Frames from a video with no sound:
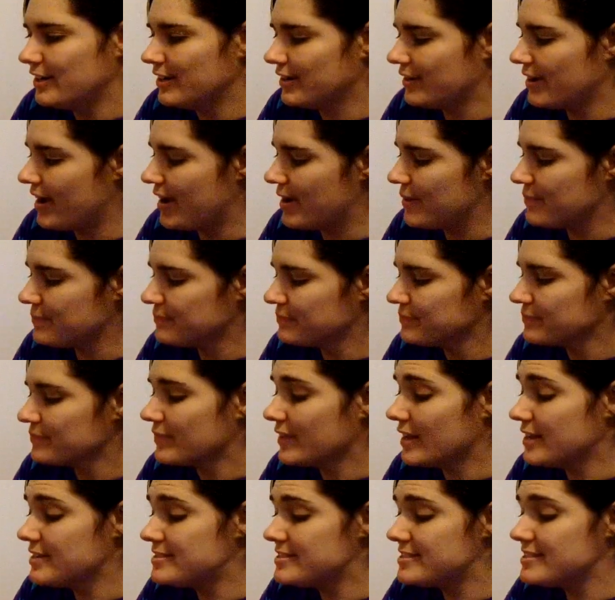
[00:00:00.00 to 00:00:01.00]
Okay,
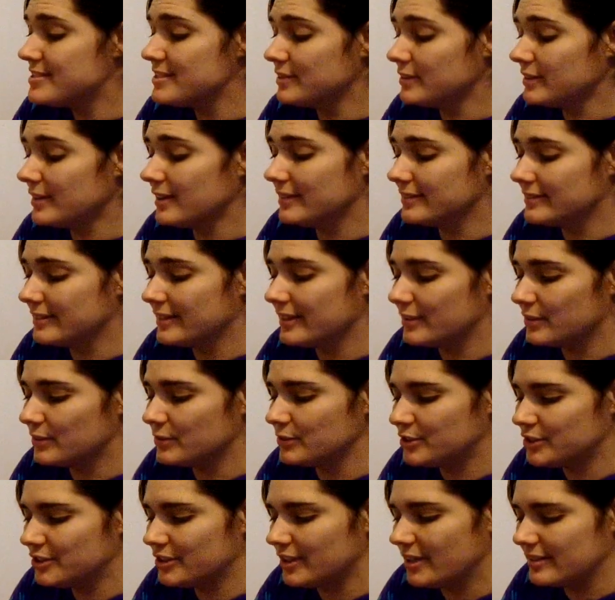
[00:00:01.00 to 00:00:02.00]
it's still a
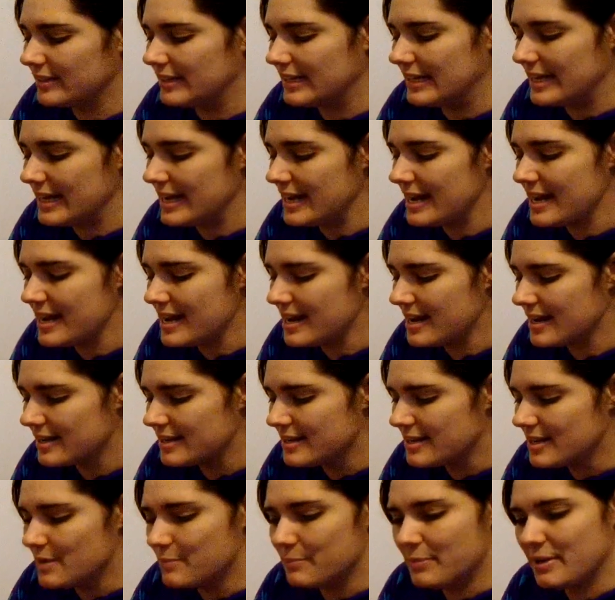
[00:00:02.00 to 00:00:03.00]
little chunky,
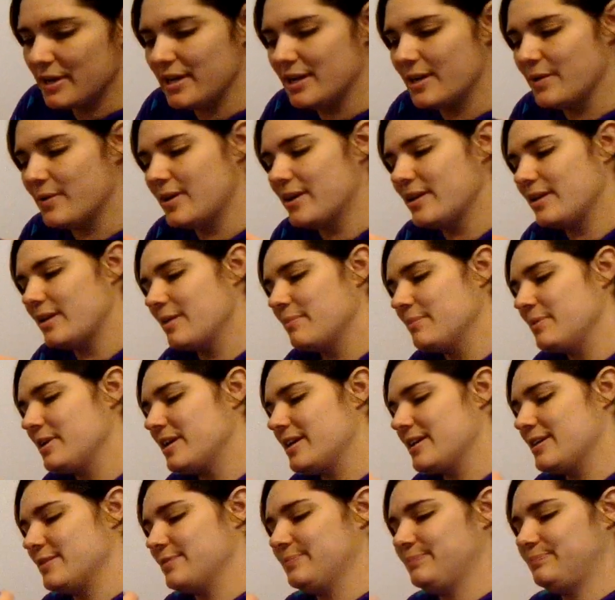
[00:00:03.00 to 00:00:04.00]
but you know what? I'm
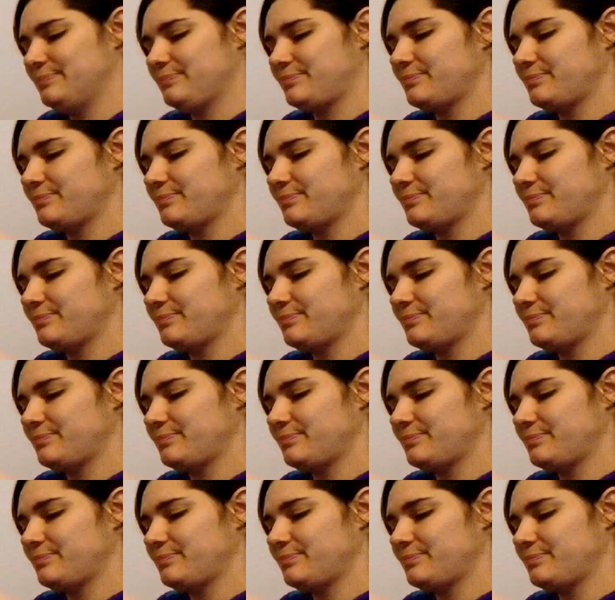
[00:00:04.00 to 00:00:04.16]
gonna